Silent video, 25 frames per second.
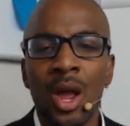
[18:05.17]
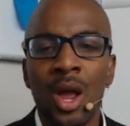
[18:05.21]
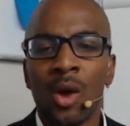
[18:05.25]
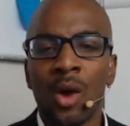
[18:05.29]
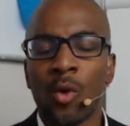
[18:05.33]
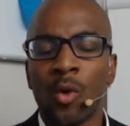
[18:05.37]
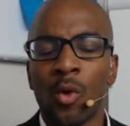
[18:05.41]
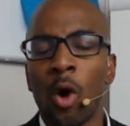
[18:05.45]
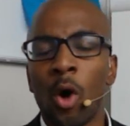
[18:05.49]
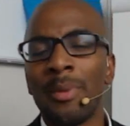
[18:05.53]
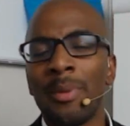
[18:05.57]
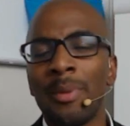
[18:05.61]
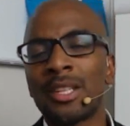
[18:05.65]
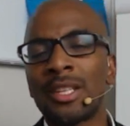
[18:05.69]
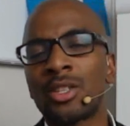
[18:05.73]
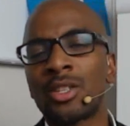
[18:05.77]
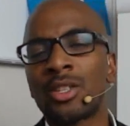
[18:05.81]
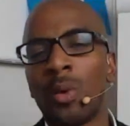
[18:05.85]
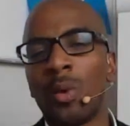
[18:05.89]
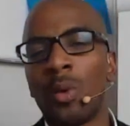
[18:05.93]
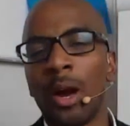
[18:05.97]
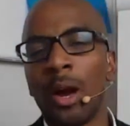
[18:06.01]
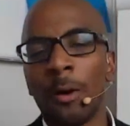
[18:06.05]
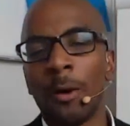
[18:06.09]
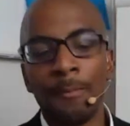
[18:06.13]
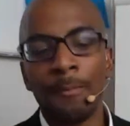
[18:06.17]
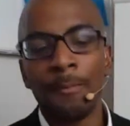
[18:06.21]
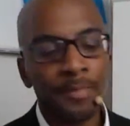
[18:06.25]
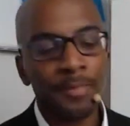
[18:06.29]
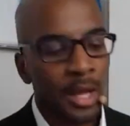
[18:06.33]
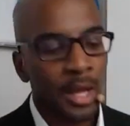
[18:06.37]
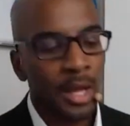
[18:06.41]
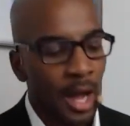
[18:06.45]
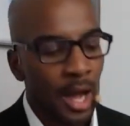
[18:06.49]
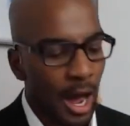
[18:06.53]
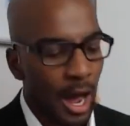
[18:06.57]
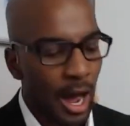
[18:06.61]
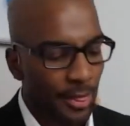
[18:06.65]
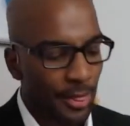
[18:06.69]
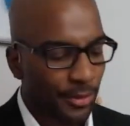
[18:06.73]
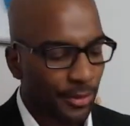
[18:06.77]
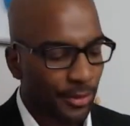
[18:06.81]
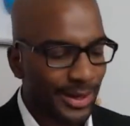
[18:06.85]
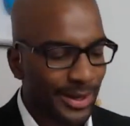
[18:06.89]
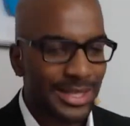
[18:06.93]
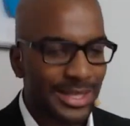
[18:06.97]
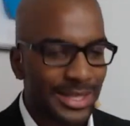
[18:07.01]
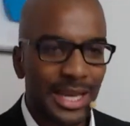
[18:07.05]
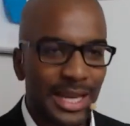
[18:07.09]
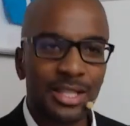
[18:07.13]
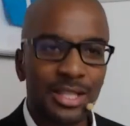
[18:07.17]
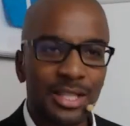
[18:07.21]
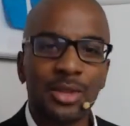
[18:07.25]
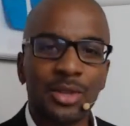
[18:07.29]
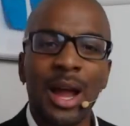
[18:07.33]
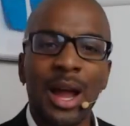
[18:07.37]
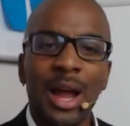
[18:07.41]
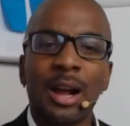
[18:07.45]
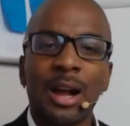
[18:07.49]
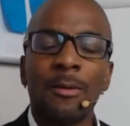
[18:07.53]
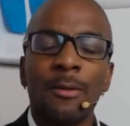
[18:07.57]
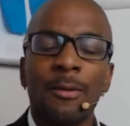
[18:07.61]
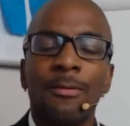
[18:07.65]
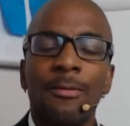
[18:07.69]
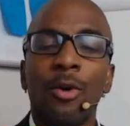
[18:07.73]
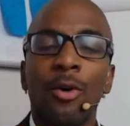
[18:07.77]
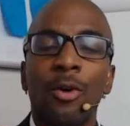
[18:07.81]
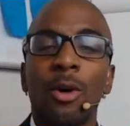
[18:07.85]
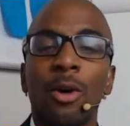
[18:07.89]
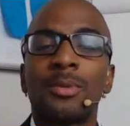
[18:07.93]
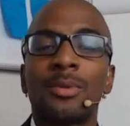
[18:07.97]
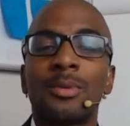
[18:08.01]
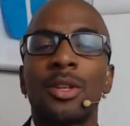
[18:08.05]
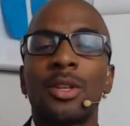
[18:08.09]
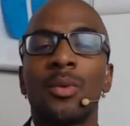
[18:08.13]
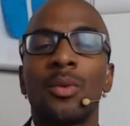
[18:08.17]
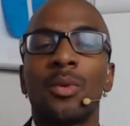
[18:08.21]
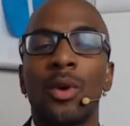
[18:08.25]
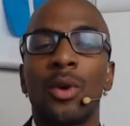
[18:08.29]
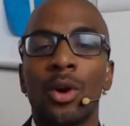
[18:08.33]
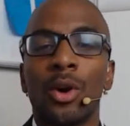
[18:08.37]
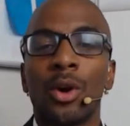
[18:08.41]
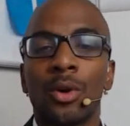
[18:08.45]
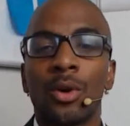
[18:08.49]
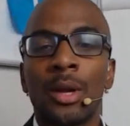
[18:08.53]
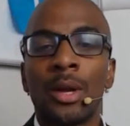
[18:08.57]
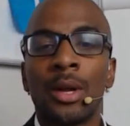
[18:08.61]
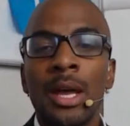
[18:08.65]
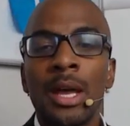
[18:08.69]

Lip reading: Romans 12:3 says, "Do not conform to the world."